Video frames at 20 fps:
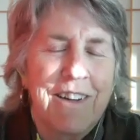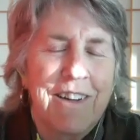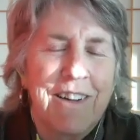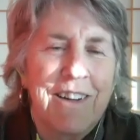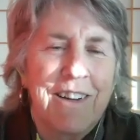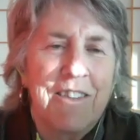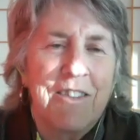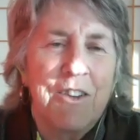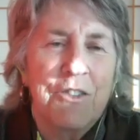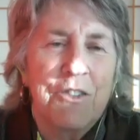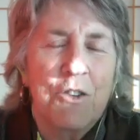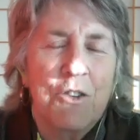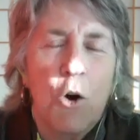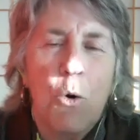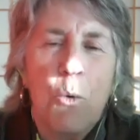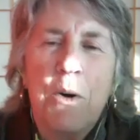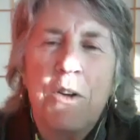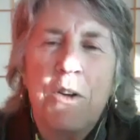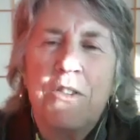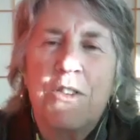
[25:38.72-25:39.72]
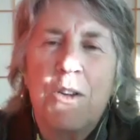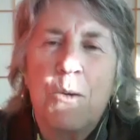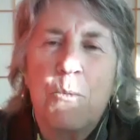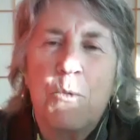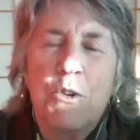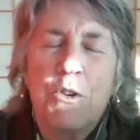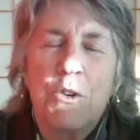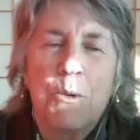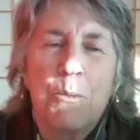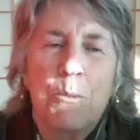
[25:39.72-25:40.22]
And there's always
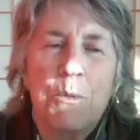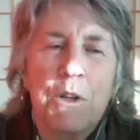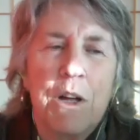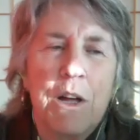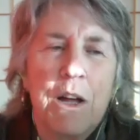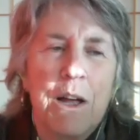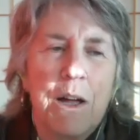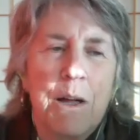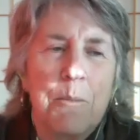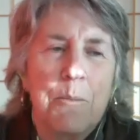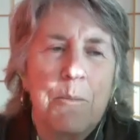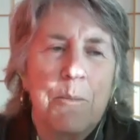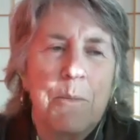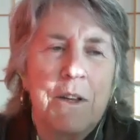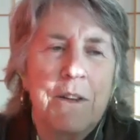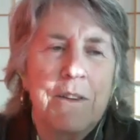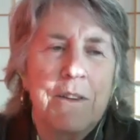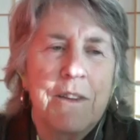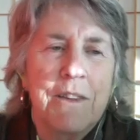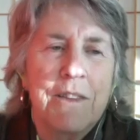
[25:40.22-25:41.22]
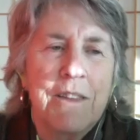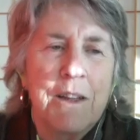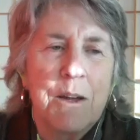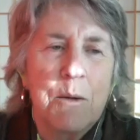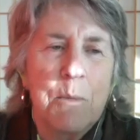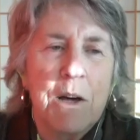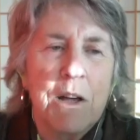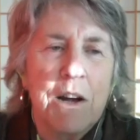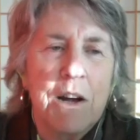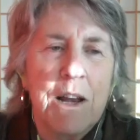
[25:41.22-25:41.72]
someone to blame, but the thing
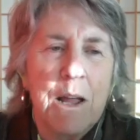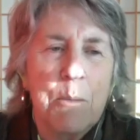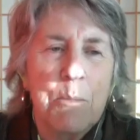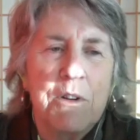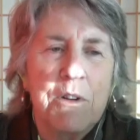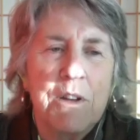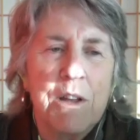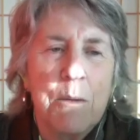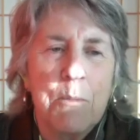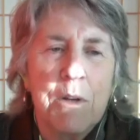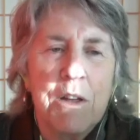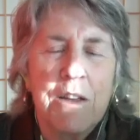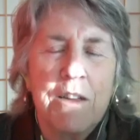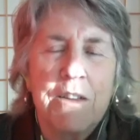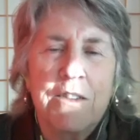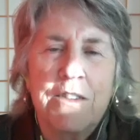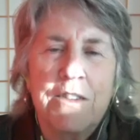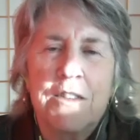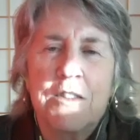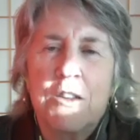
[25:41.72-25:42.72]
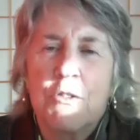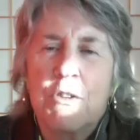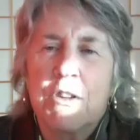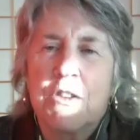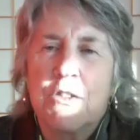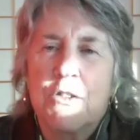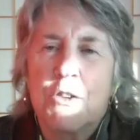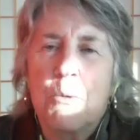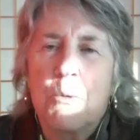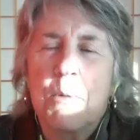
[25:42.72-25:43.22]
about an epidemic is that there
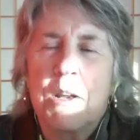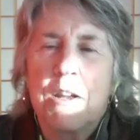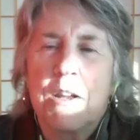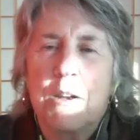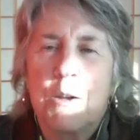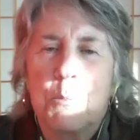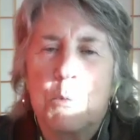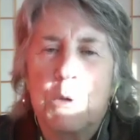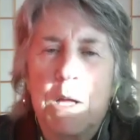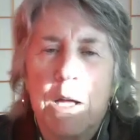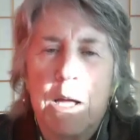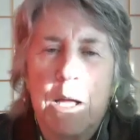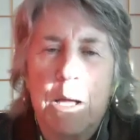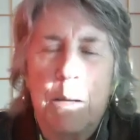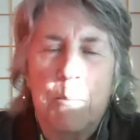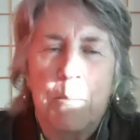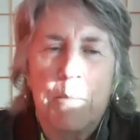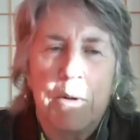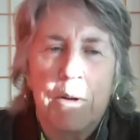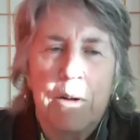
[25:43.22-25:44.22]
is nobody to blame.